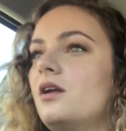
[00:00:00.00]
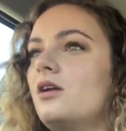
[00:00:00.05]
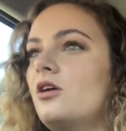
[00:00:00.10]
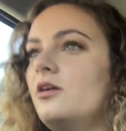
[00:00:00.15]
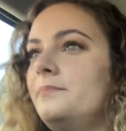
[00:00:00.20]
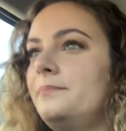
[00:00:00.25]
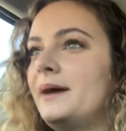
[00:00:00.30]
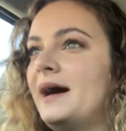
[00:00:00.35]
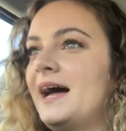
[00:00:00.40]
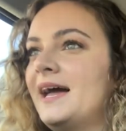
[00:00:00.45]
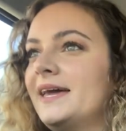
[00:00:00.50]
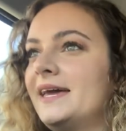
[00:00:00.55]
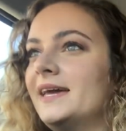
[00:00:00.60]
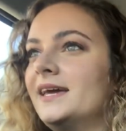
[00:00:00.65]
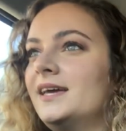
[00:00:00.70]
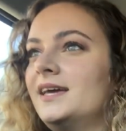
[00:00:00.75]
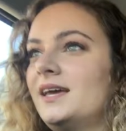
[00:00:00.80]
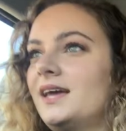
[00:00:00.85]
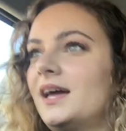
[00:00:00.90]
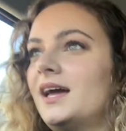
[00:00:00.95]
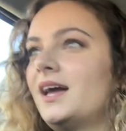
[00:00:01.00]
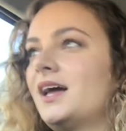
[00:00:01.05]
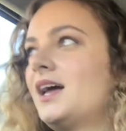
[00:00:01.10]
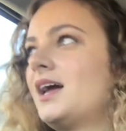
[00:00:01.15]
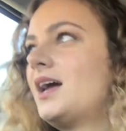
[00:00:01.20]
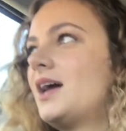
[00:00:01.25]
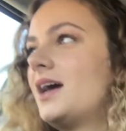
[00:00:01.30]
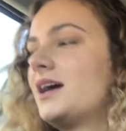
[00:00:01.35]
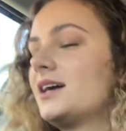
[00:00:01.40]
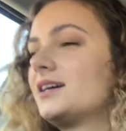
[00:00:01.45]
not buying
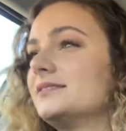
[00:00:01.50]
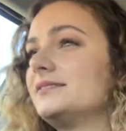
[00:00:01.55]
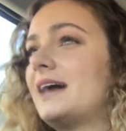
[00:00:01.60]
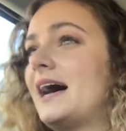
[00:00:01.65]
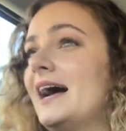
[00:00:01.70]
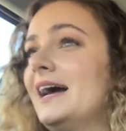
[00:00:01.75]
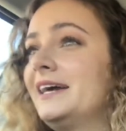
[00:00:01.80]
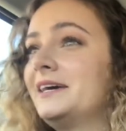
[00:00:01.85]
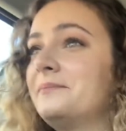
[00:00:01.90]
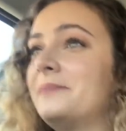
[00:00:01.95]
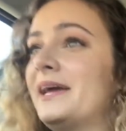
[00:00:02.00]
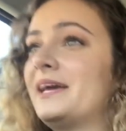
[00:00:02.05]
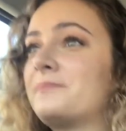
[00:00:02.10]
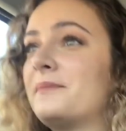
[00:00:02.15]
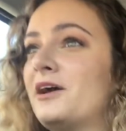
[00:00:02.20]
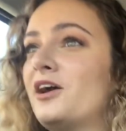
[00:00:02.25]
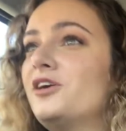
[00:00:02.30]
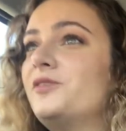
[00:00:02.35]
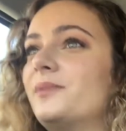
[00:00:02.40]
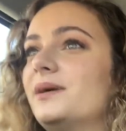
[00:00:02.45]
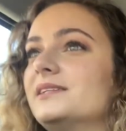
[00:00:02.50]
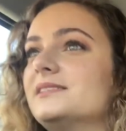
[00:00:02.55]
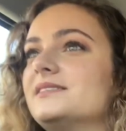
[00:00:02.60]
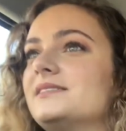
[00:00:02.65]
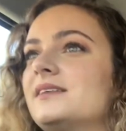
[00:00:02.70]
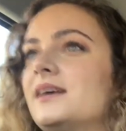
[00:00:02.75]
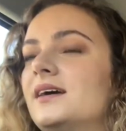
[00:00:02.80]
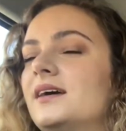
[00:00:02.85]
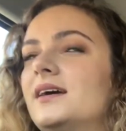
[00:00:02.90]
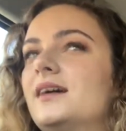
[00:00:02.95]
because I can make my own ones.